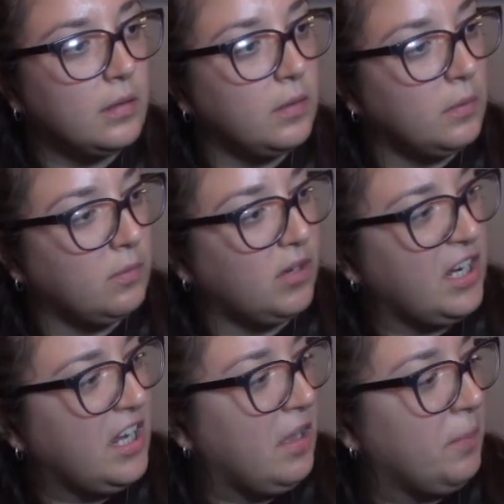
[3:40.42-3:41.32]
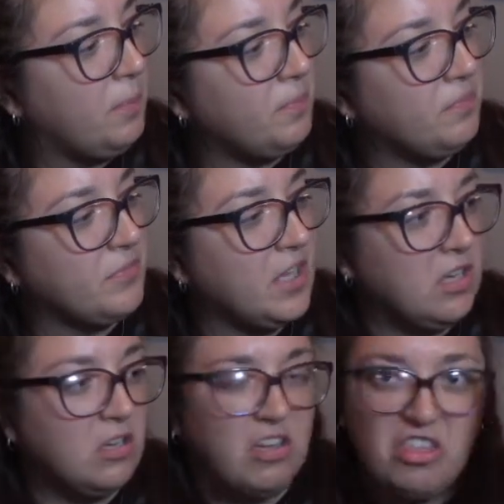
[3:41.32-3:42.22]
Pretty
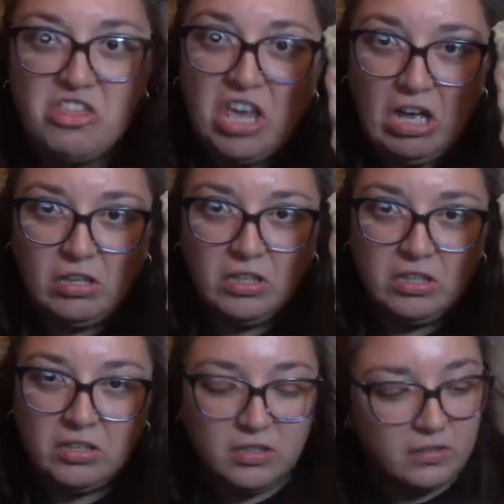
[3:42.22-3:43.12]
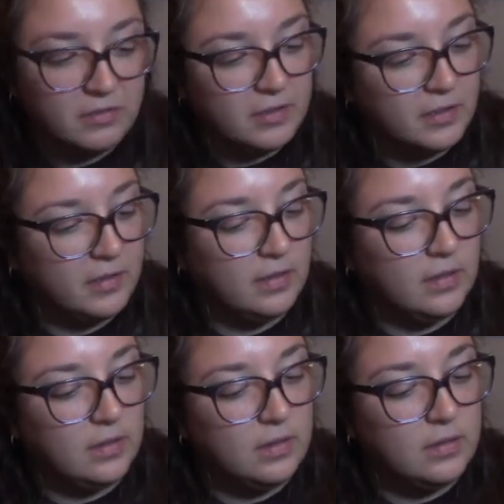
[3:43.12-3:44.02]
thick.
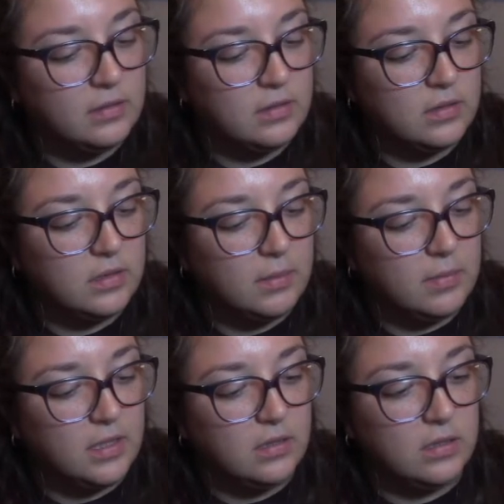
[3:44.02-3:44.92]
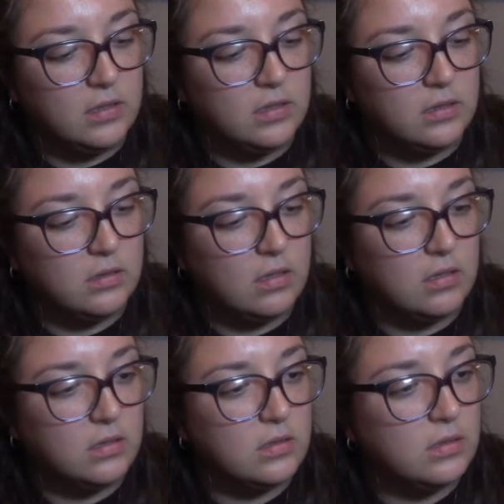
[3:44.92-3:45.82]
Let's dip it in this
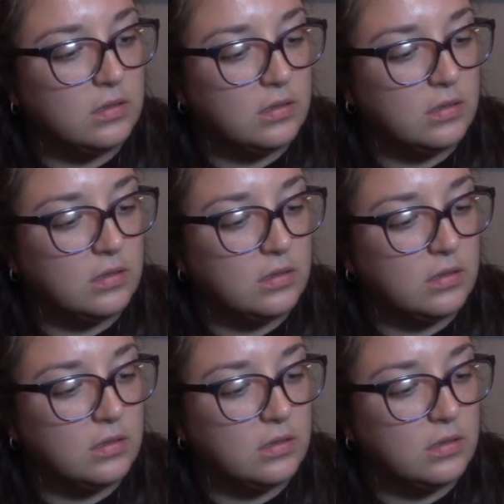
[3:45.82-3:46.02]
sauce.